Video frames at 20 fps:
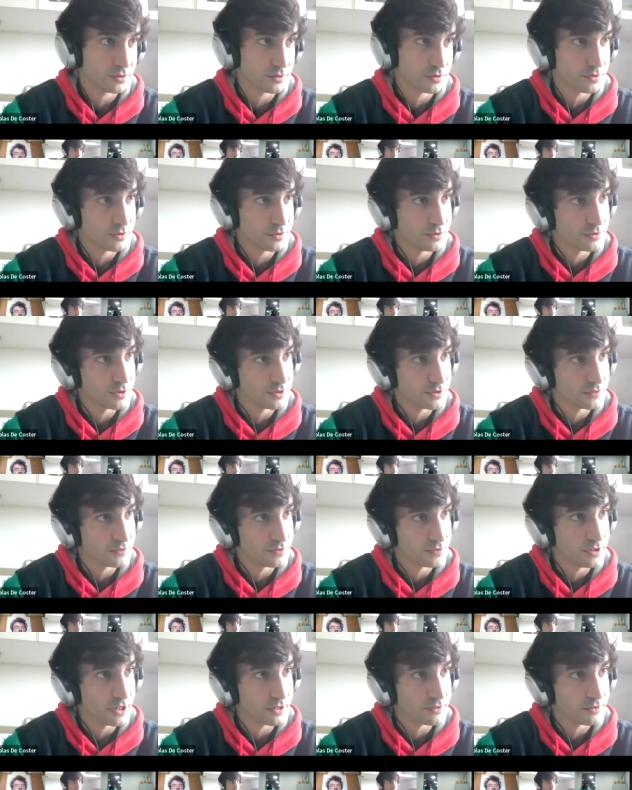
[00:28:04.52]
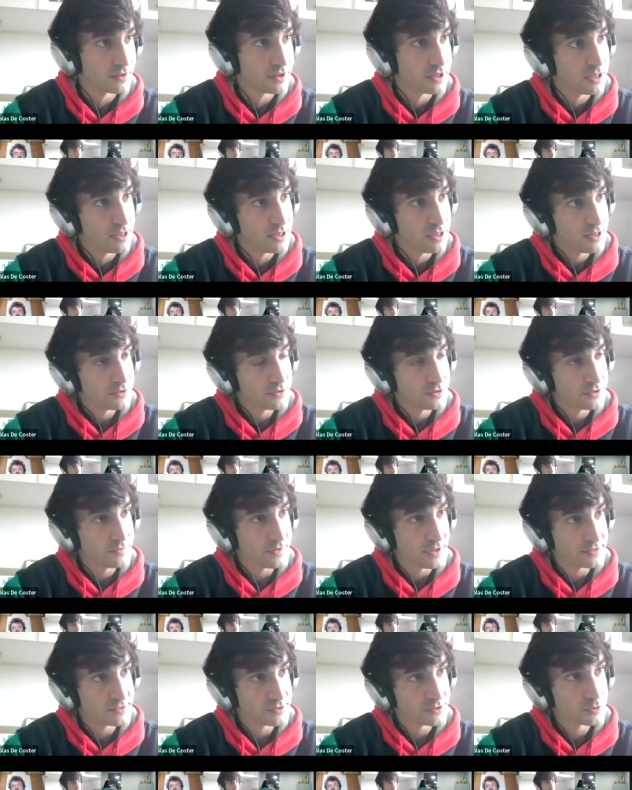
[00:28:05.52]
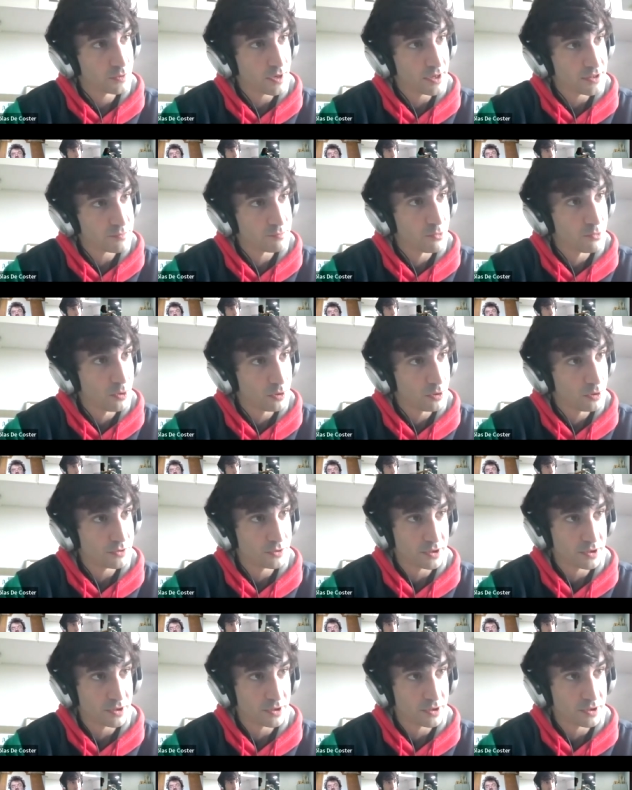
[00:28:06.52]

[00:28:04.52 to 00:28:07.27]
So you can see that the device is quite small.